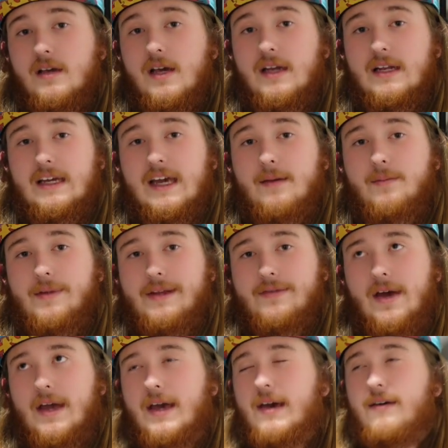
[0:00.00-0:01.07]
And I can't believe
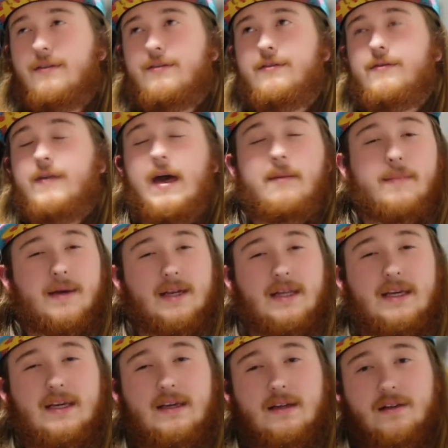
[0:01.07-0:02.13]
I have that
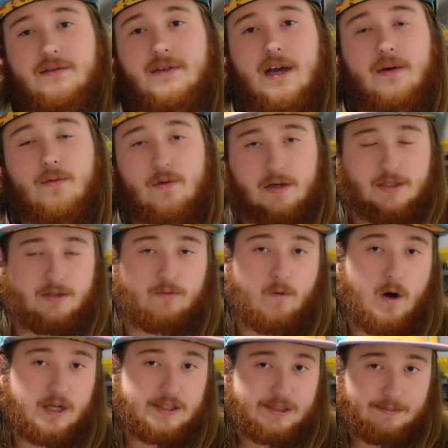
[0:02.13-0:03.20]
many that want to
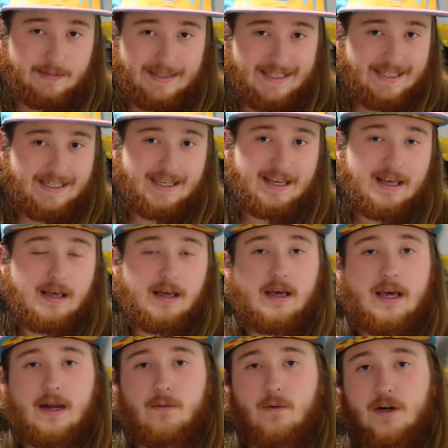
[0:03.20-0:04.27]
watch me
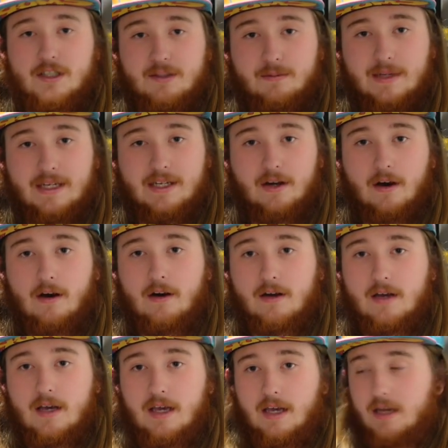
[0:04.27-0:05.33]
and watch me talk
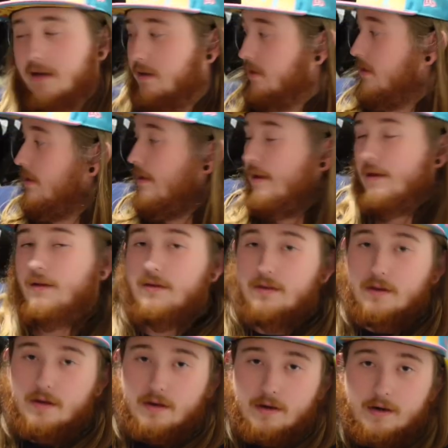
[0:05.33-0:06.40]
and
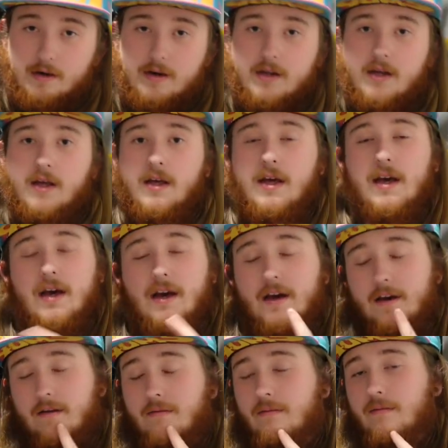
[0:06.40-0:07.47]
learn
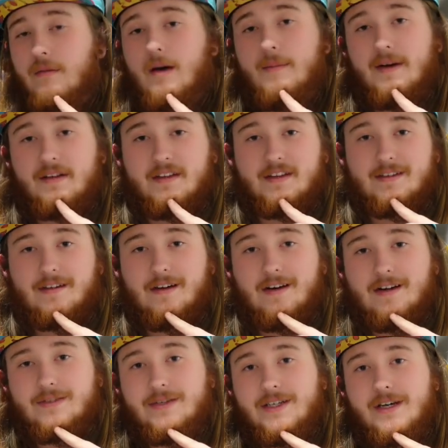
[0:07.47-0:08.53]
um, about this car
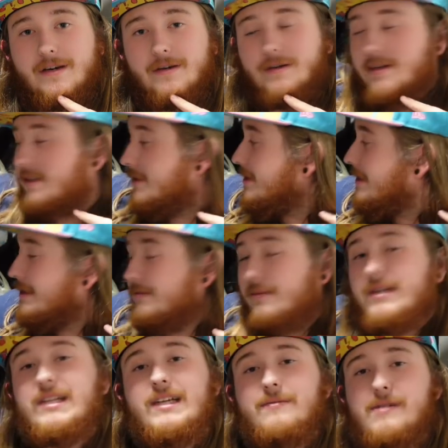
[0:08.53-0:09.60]
as we go, because this is
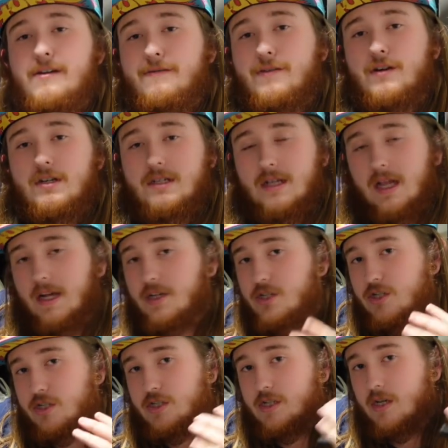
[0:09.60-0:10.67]
really my first, like,
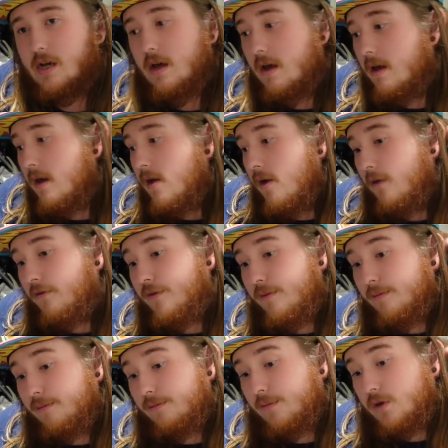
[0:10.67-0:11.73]
just
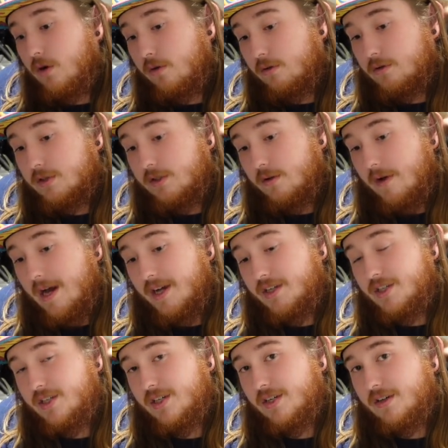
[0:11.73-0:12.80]
from total
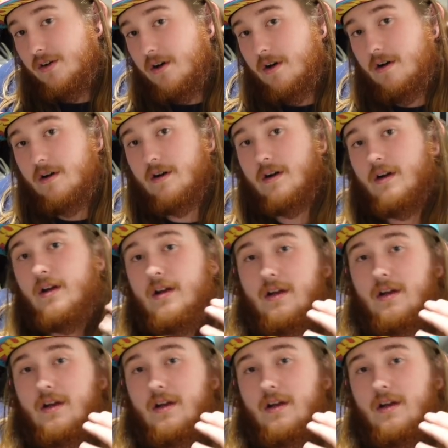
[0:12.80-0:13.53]
scratch car,